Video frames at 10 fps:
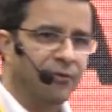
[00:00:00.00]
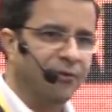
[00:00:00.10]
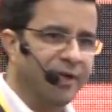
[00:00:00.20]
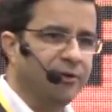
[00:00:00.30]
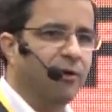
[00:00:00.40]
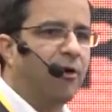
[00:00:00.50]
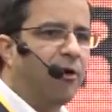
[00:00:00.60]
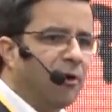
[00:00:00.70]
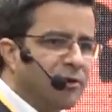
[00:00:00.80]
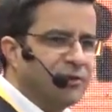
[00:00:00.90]
to read
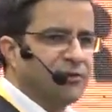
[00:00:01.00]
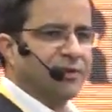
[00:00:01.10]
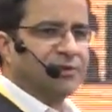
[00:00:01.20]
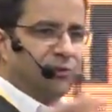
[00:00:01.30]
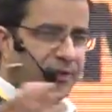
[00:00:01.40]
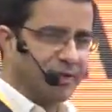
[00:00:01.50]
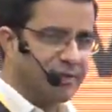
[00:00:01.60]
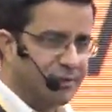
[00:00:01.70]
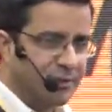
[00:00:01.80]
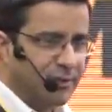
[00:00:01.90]
all the user
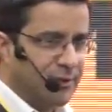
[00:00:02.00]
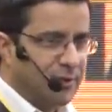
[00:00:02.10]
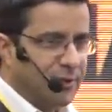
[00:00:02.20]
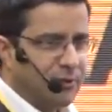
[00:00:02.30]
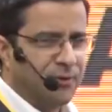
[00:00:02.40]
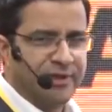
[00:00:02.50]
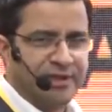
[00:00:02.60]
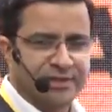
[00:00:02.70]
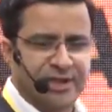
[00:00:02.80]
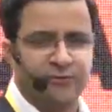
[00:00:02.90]
stories to
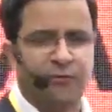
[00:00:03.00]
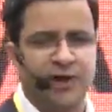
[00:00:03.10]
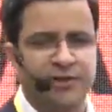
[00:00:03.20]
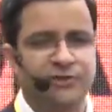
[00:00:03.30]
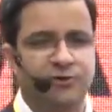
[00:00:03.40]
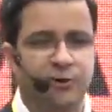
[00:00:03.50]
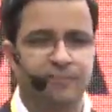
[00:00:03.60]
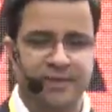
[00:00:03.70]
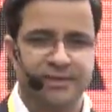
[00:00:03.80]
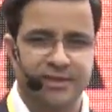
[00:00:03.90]
understand what the
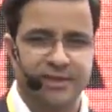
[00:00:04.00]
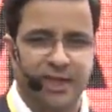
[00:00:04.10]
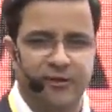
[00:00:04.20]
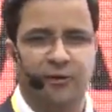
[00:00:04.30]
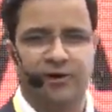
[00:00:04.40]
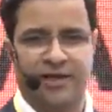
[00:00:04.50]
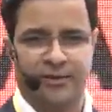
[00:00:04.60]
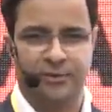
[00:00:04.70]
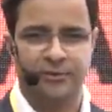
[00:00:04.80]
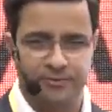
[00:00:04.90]
scope is and what they have
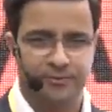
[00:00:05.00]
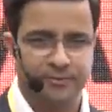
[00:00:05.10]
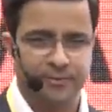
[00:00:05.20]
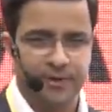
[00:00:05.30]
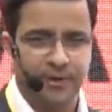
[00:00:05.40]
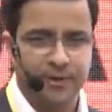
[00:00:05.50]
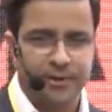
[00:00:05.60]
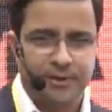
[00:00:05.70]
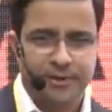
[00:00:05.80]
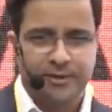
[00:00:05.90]
to do.
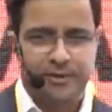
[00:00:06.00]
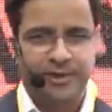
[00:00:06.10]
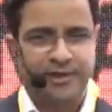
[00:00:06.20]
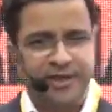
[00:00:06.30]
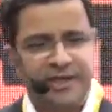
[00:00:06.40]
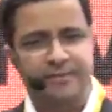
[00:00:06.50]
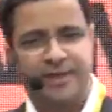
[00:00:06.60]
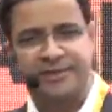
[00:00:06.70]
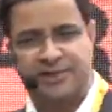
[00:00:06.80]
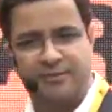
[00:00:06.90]
The team
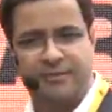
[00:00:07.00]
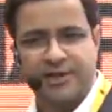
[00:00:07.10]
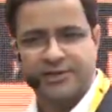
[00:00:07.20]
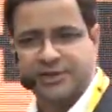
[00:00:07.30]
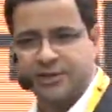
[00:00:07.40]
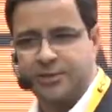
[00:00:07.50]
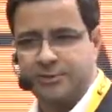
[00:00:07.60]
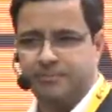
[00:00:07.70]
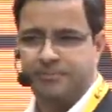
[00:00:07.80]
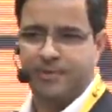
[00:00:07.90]
and Scrum Master
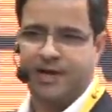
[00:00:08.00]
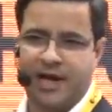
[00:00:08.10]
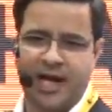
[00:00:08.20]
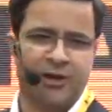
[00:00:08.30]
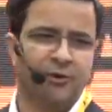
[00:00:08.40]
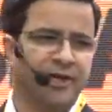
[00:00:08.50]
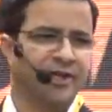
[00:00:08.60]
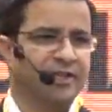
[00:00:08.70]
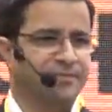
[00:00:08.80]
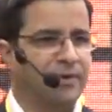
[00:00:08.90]
cannot take
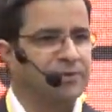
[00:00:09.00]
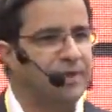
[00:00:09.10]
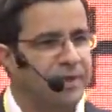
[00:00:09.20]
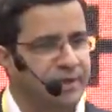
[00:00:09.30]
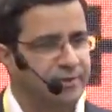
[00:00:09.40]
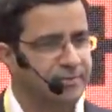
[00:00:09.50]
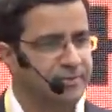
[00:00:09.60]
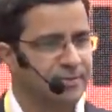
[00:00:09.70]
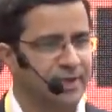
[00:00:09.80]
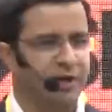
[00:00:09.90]
responsibility.
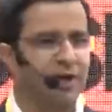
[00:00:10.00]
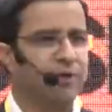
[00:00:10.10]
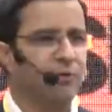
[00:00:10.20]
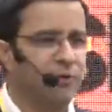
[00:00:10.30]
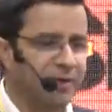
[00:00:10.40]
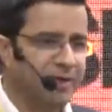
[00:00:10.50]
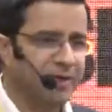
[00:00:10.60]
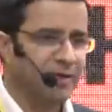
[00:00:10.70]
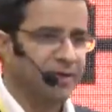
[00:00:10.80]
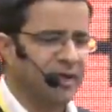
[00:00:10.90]
They can't own it.
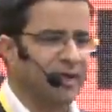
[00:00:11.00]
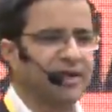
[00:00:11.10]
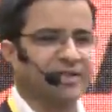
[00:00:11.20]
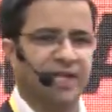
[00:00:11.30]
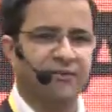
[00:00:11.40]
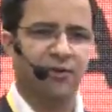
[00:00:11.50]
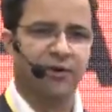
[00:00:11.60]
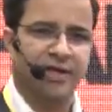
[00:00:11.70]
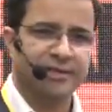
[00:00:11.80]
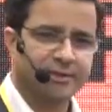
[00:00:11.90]
They can't
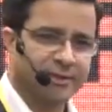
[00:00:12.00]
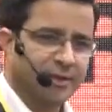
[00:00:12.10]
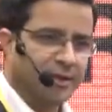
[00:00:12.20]
self-organize.